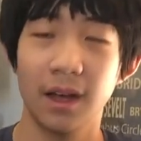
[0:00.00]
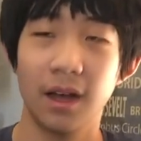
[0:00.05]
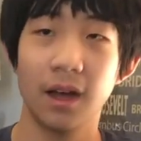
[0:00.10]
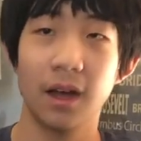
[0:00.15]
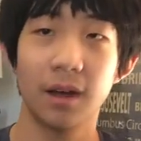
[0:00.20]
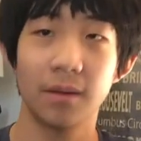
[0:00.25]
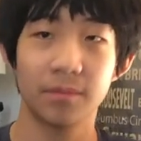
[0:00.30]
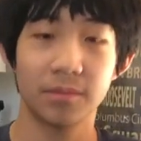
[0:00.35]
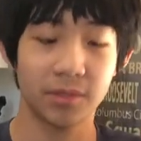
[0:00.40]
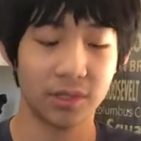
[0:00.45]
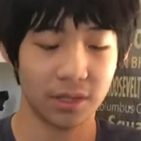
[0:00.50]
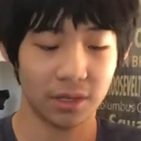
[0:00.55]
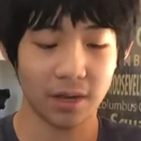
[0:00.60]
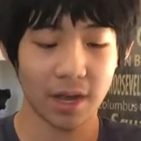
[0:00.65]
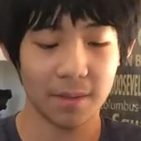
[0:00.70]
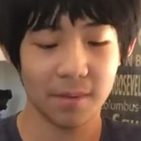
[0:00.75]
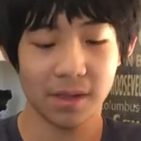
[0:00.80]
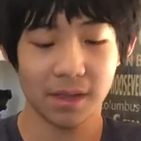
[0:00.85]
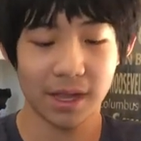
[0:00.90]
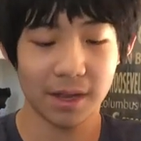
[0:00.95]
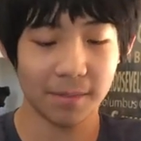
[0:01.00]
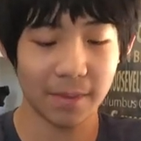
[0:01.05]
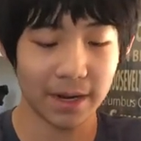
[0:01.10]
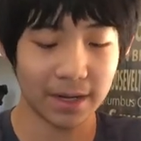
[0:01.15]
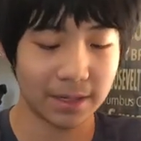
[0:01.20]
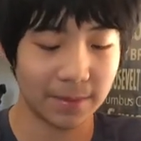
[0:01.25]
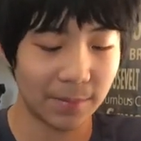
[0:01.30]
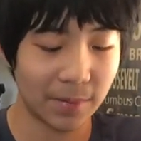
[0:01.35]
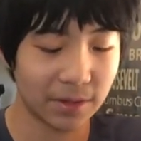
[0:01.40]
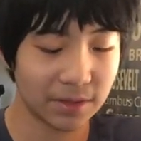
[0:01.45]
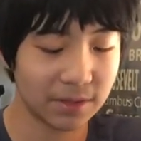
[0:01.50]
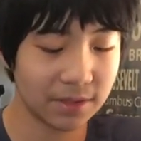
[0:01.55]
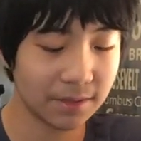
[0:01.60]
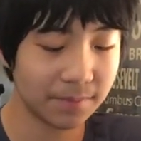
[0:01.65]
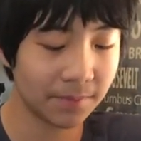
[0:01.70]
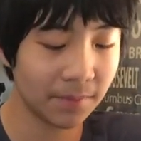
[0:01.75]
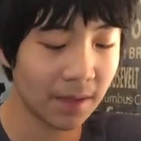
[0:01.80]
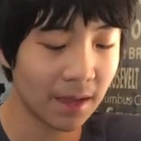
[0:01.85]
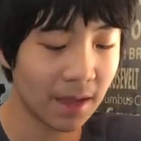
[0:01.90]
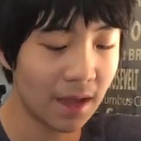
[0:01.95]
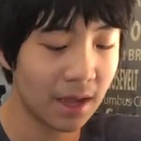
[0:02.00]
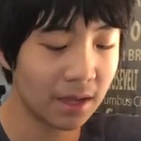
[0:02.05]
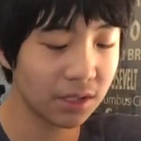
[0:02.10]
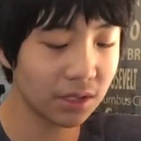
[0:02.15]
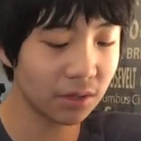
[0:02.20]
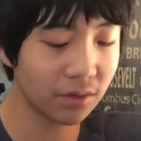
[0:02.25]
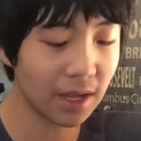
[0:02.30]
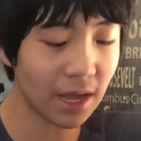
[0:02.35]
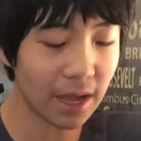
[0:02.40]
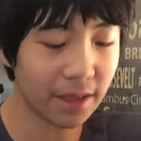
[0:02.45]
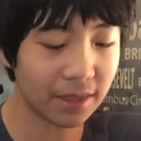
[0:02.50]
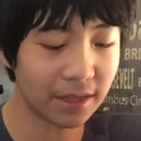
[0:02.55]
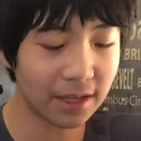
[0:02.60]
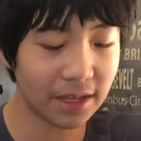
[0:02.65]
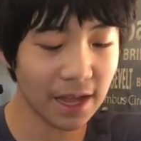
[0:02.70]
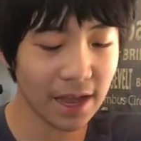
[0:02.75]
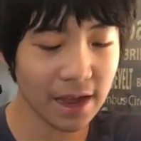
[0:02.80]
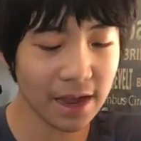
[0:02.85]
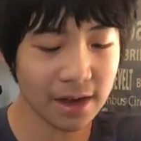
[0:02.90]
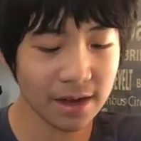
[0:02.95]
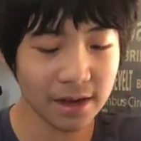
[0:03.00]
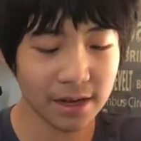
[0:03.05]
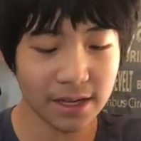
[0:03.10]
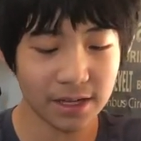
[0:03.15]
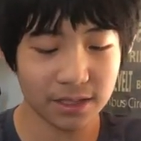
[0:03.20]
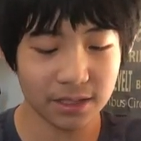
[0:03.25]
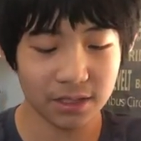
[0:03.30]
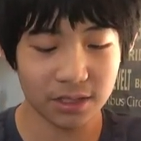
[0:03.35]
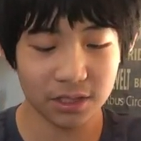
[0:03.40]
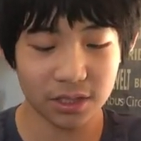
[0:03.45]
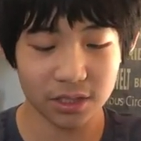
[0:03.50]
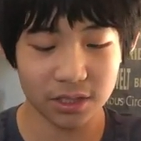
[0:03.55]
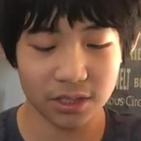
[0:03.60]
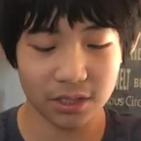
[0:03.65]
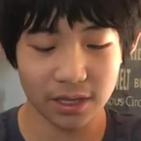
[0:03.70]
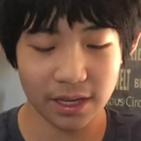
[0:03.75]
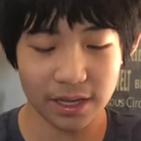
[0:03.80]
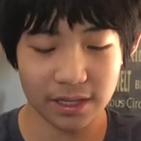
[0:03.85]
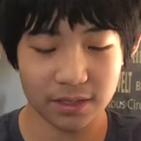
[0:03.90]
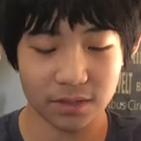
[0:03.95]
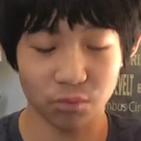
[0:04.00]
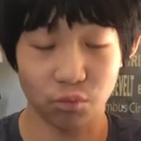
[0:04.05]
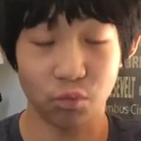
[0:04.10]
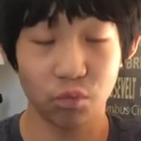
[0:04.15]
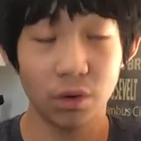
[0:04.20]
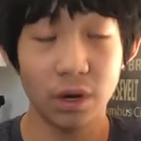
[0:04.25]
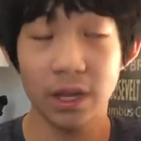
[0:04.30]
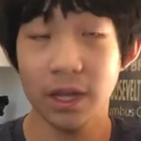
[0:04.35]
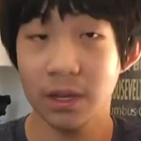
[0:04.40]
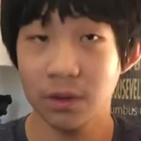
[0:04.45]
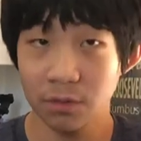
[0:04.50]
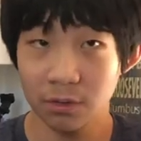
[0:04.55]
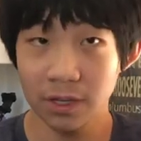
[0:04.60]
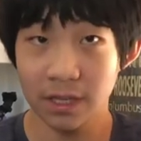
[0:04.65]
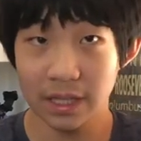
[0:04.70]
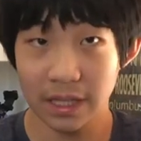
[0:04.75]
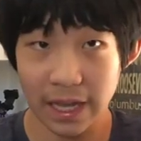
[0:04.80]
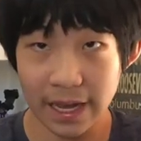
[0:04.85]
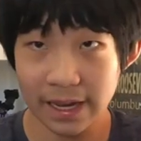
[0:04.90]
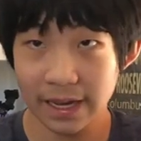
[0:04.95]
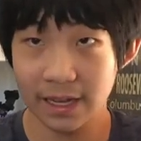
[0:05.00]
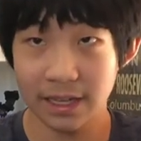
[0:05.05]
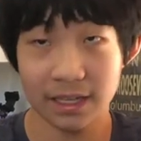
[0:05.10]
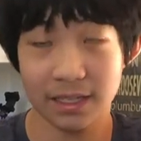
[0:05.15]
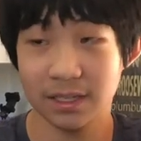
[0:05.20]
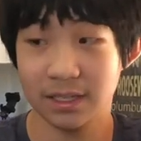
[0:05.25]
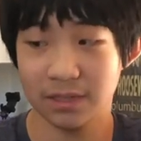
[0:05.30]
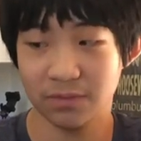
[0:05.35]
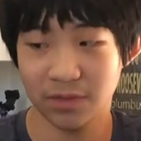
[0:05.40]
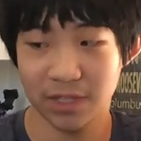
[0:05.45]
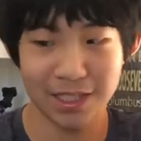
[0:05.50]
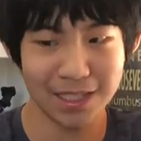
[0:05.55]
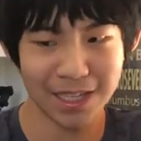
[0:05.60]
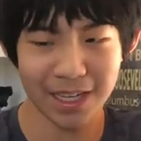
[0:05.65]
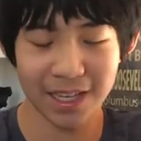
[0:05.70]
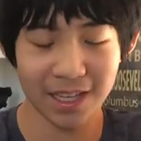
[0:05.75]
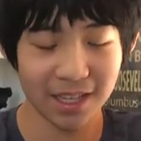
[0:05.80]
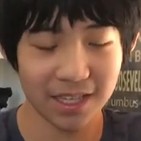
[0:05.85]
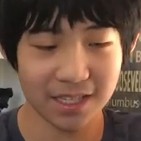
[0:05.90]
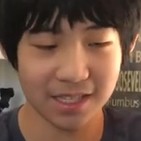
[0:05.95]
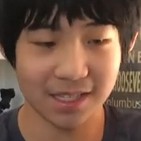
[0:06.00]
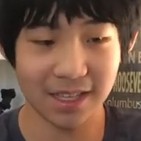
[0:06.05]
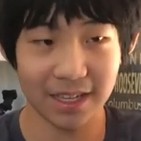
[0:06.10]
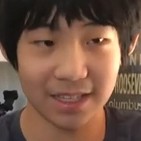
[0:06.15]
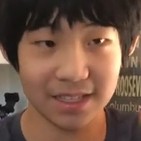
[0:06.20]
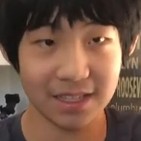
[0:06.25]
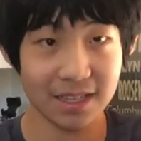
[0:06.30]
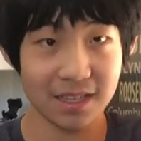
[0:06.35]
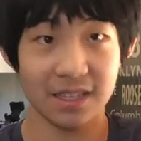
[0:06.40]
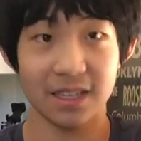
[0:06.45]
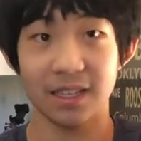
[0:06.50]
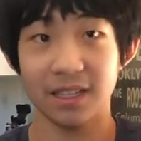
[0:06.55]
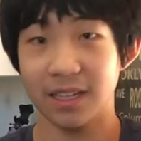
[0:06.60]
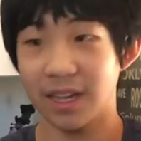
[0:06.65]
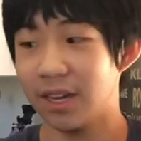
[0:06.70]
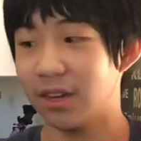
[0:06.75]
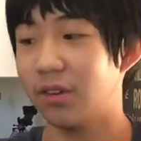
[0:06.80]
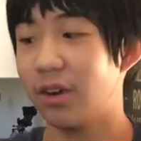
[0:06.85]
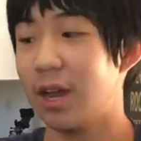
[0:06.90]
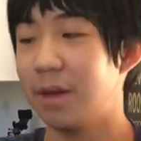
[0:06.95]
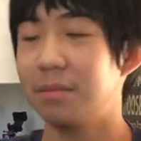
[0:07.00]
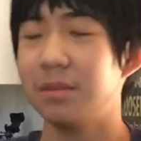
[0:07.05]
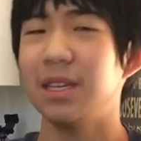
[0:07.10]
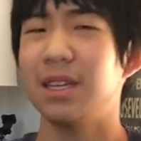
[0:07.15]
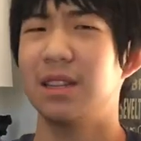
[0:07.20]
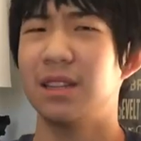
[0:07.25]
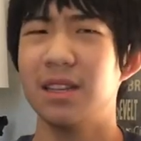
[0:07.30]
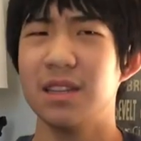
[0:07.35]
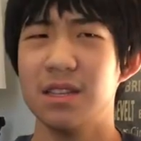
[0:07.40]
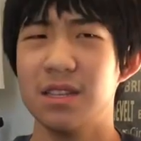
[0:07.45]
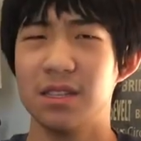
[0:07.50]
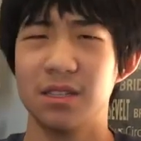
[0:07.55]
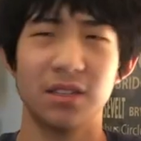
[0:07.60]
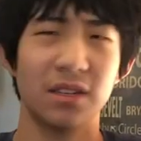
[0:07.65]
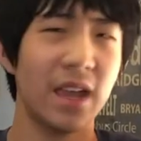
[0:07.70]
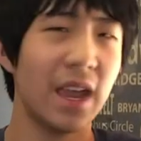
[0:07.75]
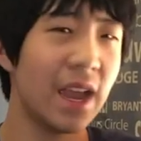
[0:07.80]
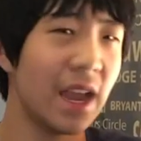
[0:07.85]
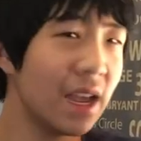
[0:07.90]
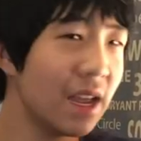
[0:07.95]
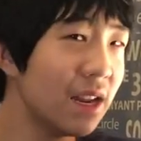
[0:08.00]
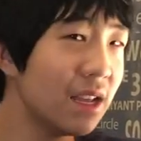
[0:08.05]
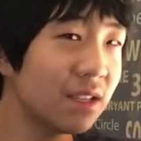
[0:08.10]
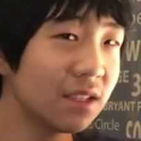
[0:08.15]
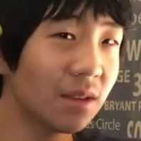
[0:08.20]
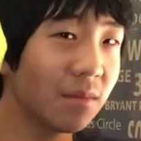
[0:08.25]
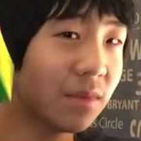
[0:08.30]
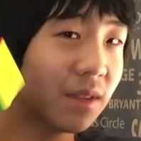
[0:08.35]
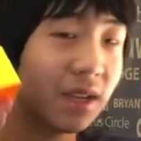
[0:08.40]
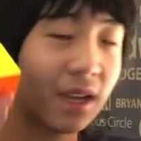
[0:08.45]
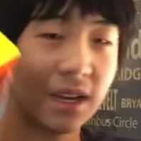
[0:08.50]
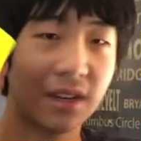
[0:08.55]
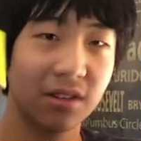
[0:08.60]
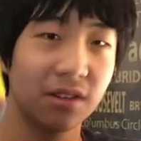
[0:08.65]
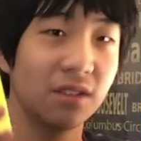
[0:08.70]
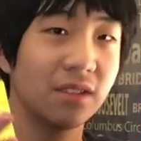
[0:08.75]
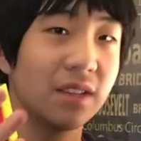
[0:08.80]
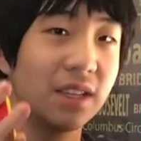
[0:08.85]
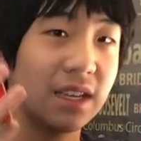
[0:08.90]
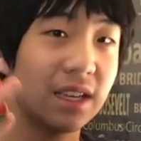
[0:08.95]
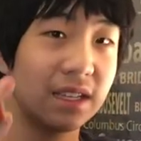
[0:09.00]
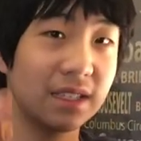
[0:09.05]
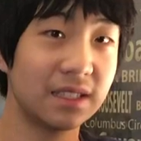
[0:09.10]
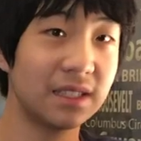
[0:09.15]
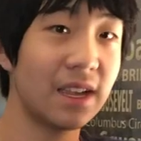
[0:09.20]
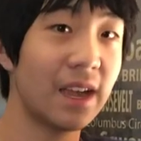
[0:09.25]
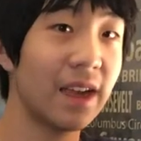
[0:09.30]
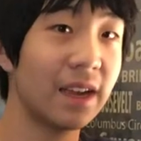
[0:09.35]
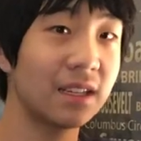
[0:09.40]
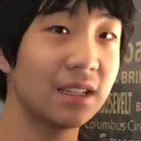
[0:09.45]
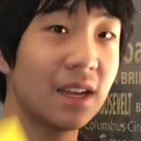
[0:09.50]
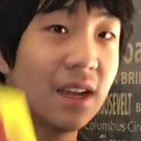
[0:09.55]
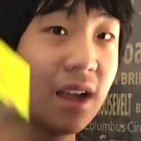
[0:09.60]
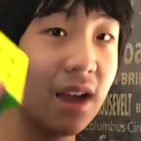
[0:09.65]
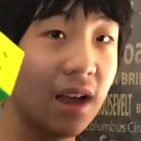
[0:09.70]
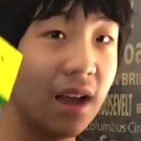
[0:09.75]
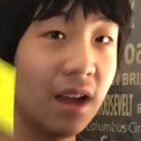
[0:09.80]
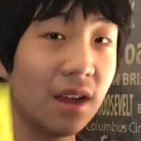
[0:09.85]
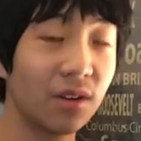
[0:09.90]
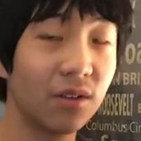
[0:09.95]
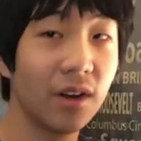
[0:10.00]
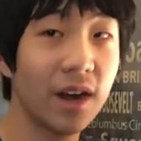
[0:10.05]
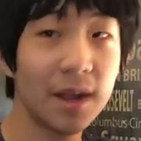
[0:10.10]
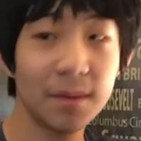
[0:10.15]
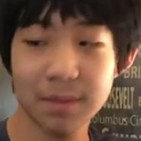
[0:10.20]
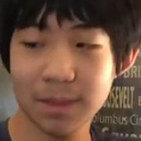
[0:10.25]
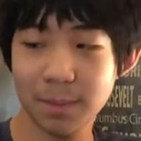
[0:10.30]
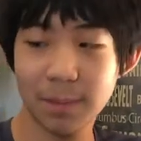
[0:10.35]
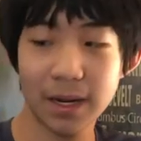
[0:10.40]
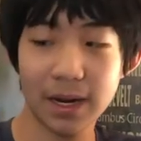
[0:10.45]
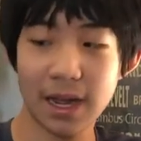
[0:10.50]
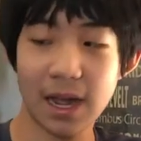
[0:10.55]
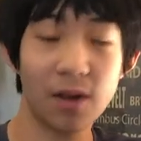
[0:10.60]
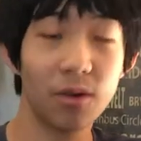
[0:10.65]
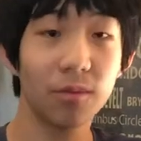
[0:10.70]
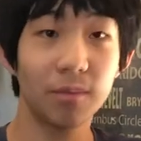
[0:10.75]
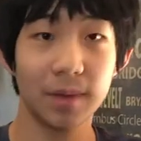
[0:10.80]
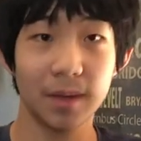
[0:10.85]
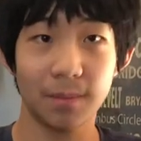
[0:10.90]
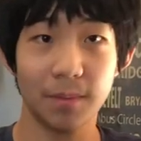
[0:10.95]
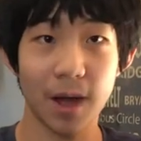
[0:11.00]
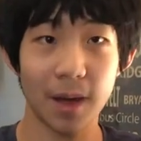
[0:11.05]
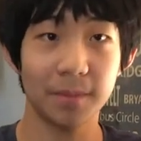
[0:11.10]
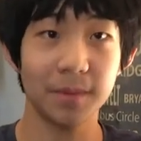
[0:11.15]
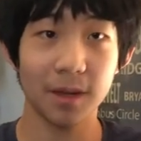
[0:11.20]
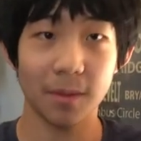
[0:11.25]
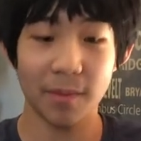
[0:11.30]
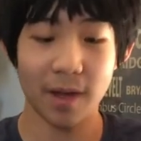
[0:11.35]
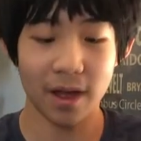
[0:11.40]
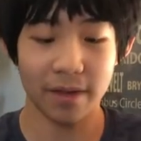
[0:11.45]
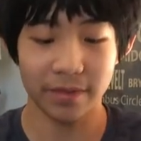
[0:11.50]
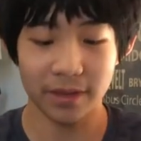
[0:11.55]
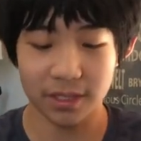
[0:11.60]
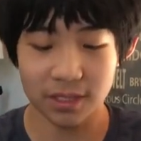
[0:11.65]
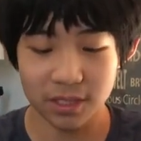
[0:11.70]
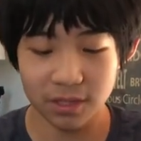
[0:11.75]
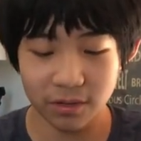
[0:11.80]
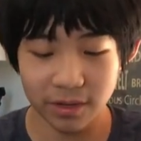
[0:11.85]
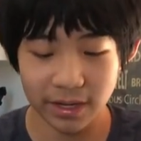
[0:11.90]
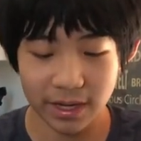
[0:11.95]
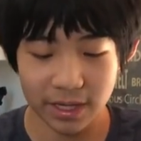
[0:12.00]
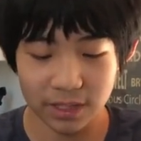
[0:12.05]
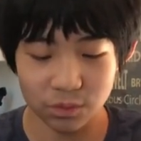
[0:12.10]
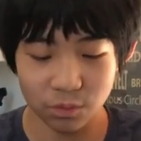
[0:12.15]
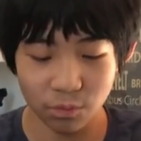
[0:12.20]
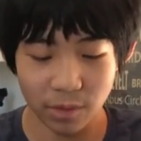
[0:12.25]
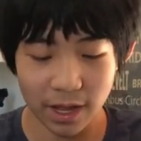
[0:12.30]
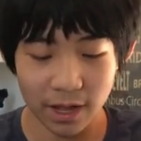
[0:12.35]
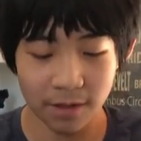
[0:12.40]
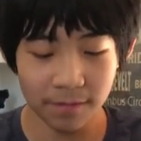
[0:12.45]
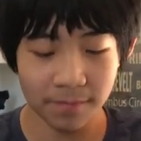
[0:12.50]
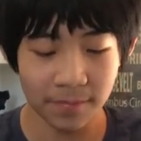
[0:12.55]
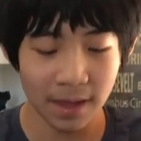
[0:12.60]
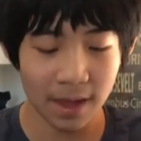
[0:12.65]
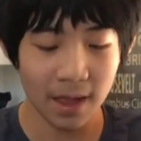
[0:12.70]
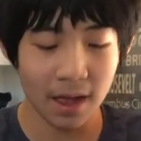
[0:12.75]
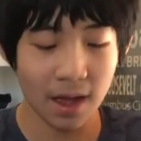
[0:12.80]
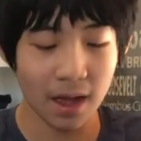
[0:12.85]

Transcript: Um, so I'm a light magnet person. So yeah, the GAN is just, it's really, really light. It's ridiculously light. This is 68 grams and this is 80 something. I don't know the exact grams, but I'll be popped up on the screen as well.